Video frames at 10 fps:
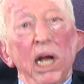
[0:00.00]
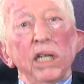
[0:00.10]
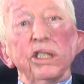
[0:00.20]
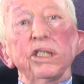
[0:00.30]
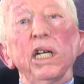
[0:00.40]

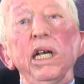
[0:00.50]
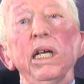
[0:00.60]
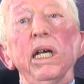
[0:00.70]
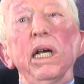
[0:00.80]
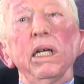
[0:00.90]
As I
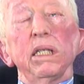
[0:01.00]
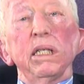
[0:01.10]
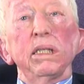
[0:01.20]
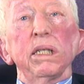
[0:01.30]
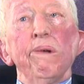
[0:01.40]
say,
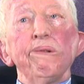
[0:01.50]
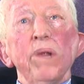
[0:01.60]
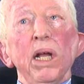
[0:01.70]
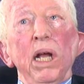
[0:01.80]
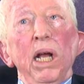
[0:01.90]

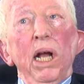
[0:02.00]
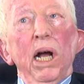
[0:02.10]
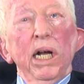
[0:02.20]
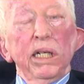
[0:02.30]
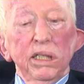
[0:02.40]

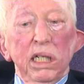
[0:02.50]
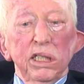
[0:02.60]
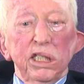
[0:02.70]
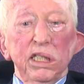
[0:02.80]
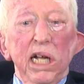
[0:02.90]
I can
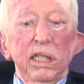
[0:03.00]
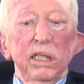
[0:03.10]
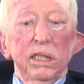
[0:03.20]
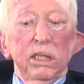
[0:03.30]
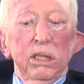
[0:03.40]

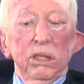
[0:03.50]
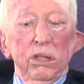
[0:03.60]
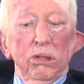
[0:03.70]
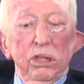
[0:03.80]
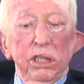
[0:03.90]
understand that the
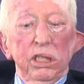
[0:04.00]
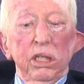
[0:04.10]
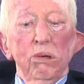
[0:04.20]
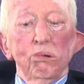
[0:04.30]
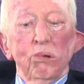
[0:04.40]
doctors
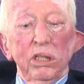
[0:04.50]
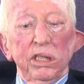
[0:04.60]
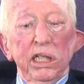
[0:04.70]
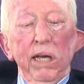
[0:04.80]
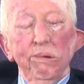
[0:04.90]
don't
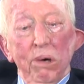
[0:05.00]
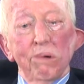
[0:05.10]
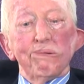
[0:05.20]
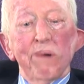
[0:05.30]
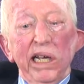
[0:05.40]
want to keep
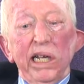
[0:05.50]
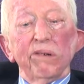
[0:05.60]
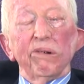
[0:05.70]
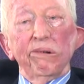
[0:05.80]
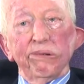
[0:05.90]
on
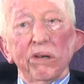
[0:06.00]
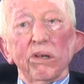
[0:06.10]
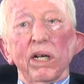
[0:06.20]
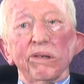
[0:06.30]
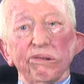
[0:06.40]
making
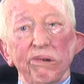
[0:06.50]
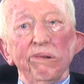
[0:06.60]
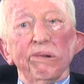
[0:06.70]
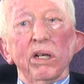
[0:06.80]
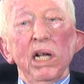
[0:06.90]
referral after
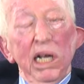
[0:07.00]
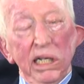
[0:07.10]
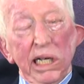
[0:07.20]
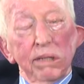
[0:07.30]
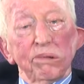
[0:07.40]
referral
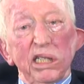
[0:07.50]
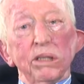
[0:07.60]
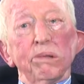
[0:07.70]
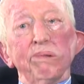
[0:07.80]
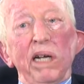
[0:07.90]
and get
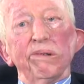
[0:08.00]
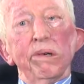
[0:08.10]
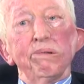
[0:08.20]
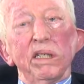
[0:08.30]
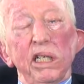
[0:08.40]
themselves a bad
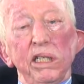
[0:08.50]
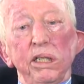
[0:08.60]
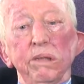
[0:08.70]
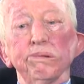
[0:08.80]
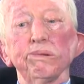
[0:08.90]

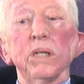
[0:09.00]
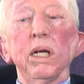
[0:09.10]
reputation.